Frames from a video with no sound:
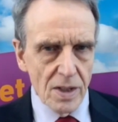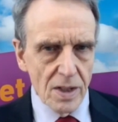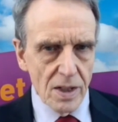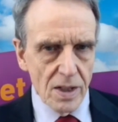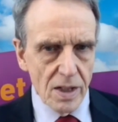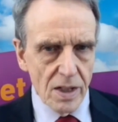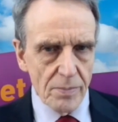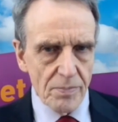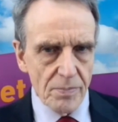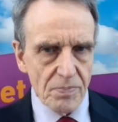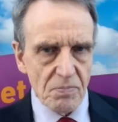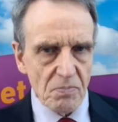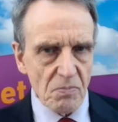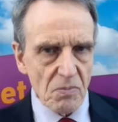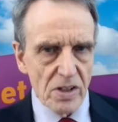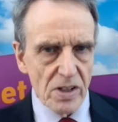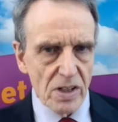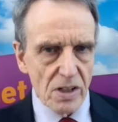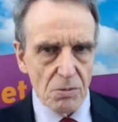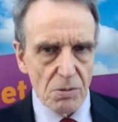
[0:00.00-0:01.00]
Um,
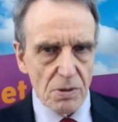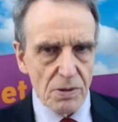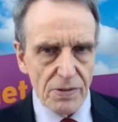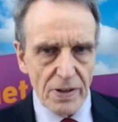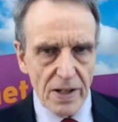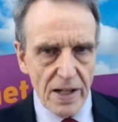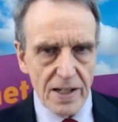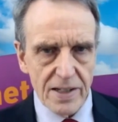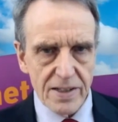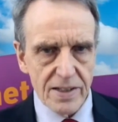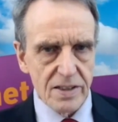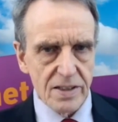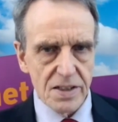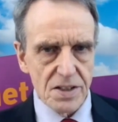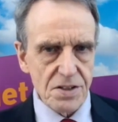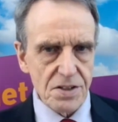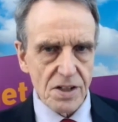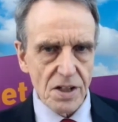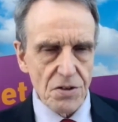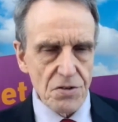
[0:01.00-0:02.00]
you know, we've had in
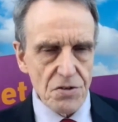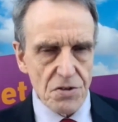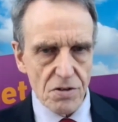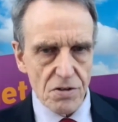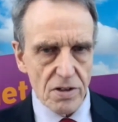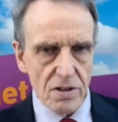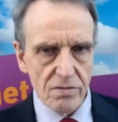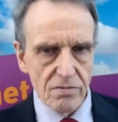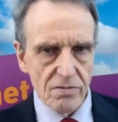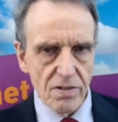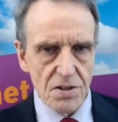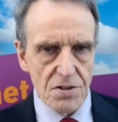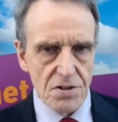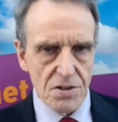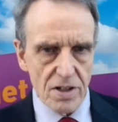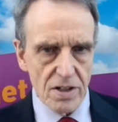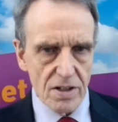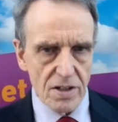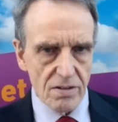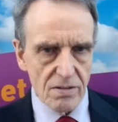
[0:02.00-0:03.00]
this country
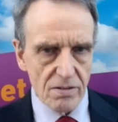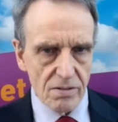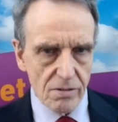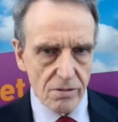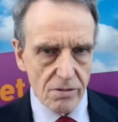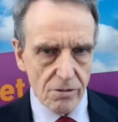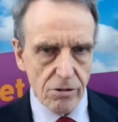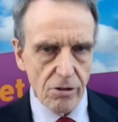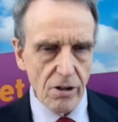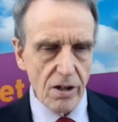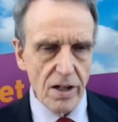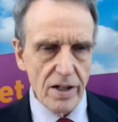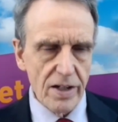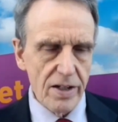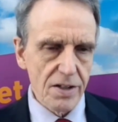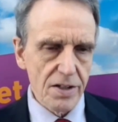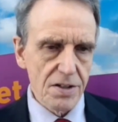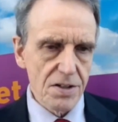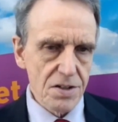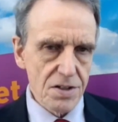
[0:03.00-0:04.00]
Reggie and
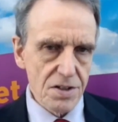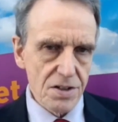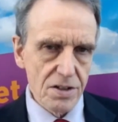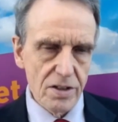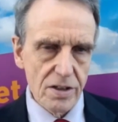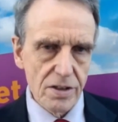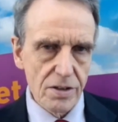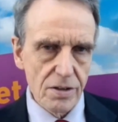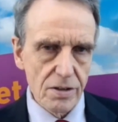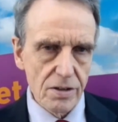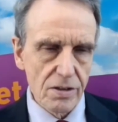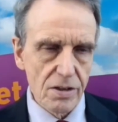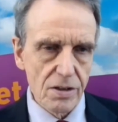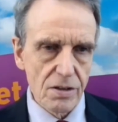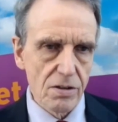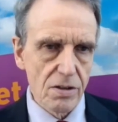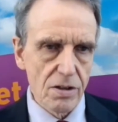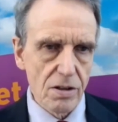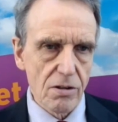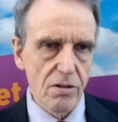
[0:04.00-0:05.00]
Kray and, you know, the, the,
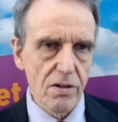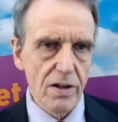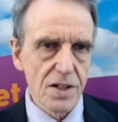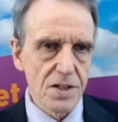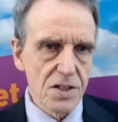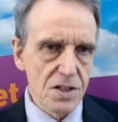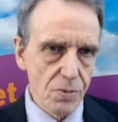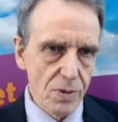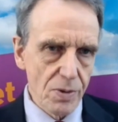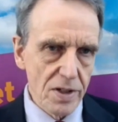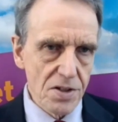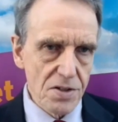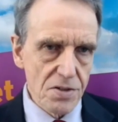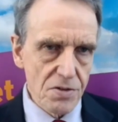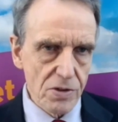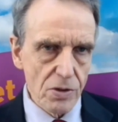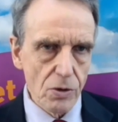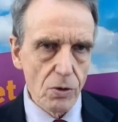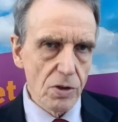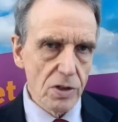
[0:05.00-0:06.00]
the Kray
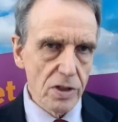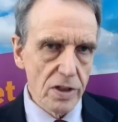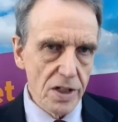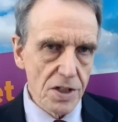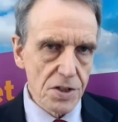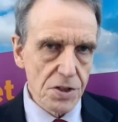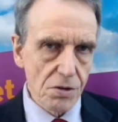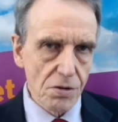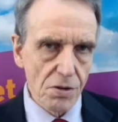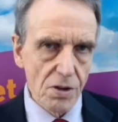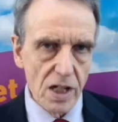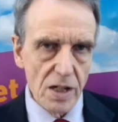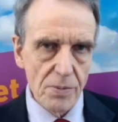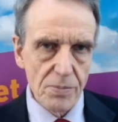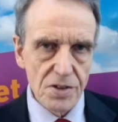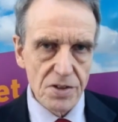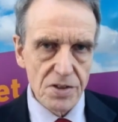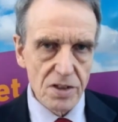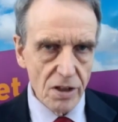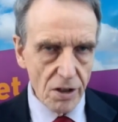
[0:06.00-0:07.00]
twins with organised crime.
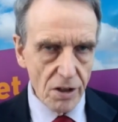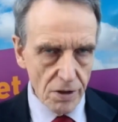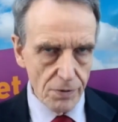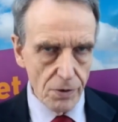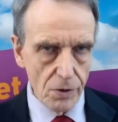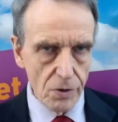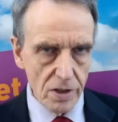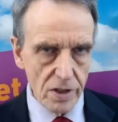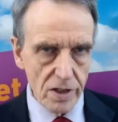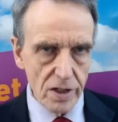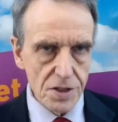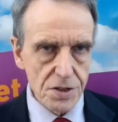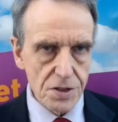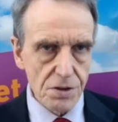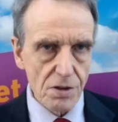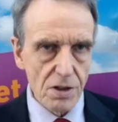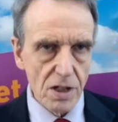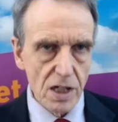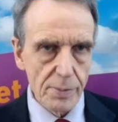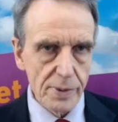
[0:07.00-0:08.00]
There's a lot of organised
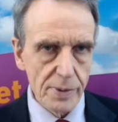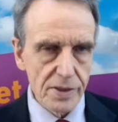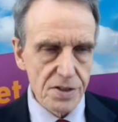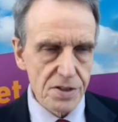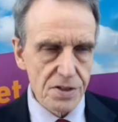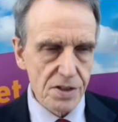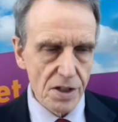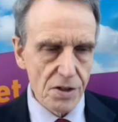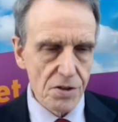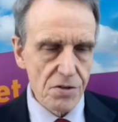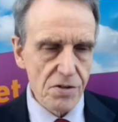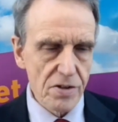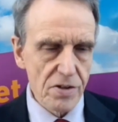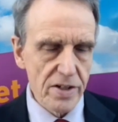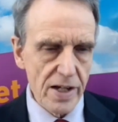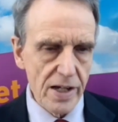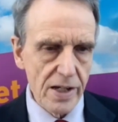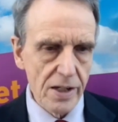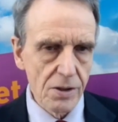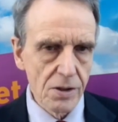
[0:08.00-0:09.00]
crime in this country
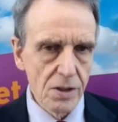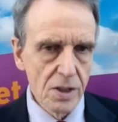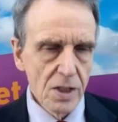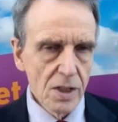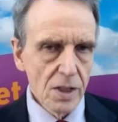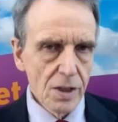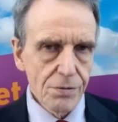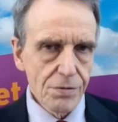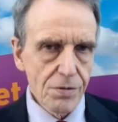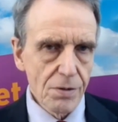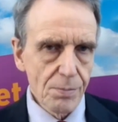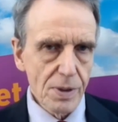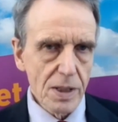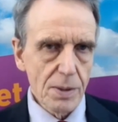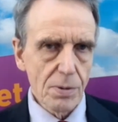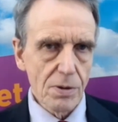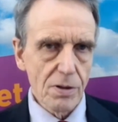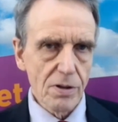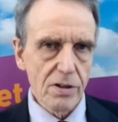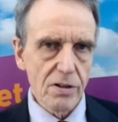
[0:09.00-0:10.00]
now from
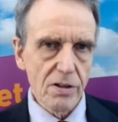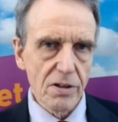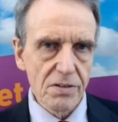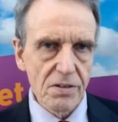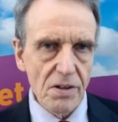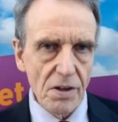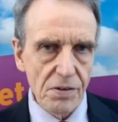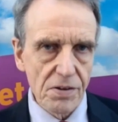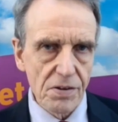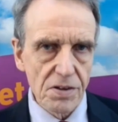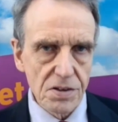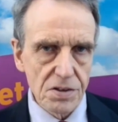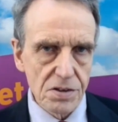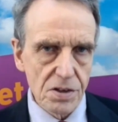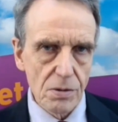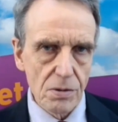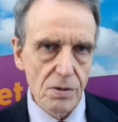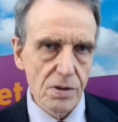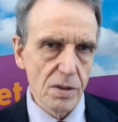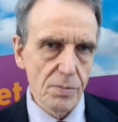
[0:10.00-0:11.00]
people that got nothing to
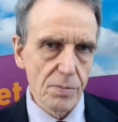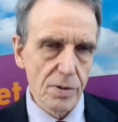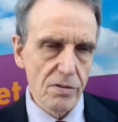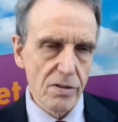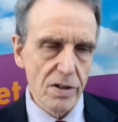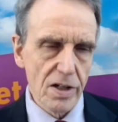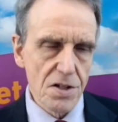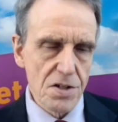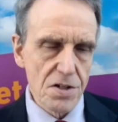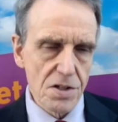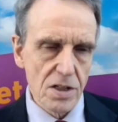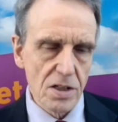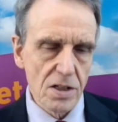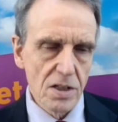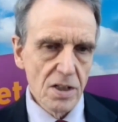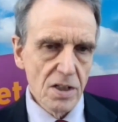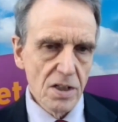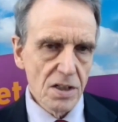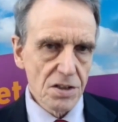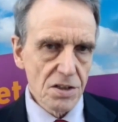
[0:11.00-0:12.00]
do with immigration.
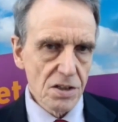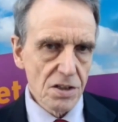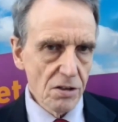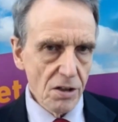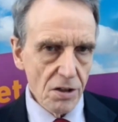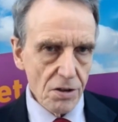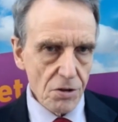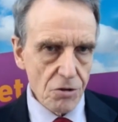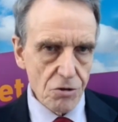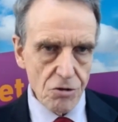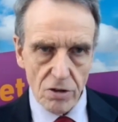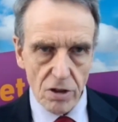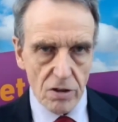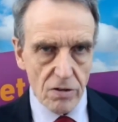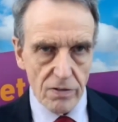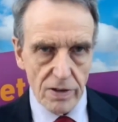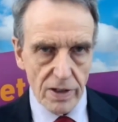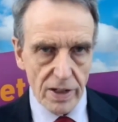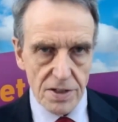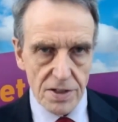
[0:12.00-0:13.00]
There's a lot of drug
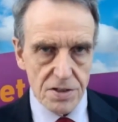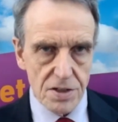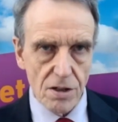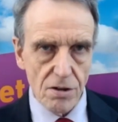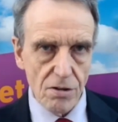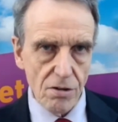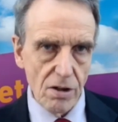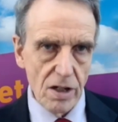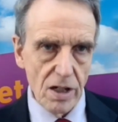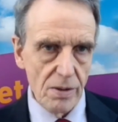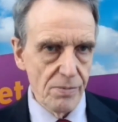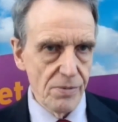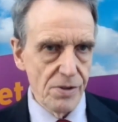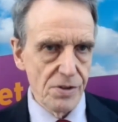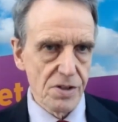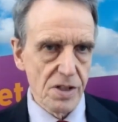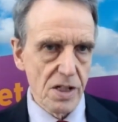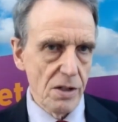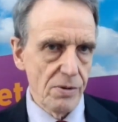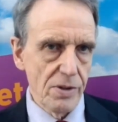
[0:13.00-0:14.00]
related crime
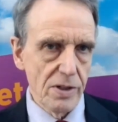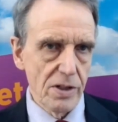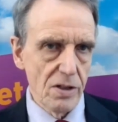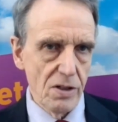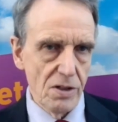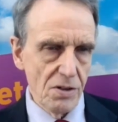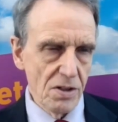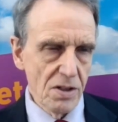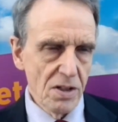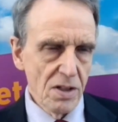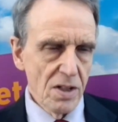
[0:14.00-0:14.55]
that's going on.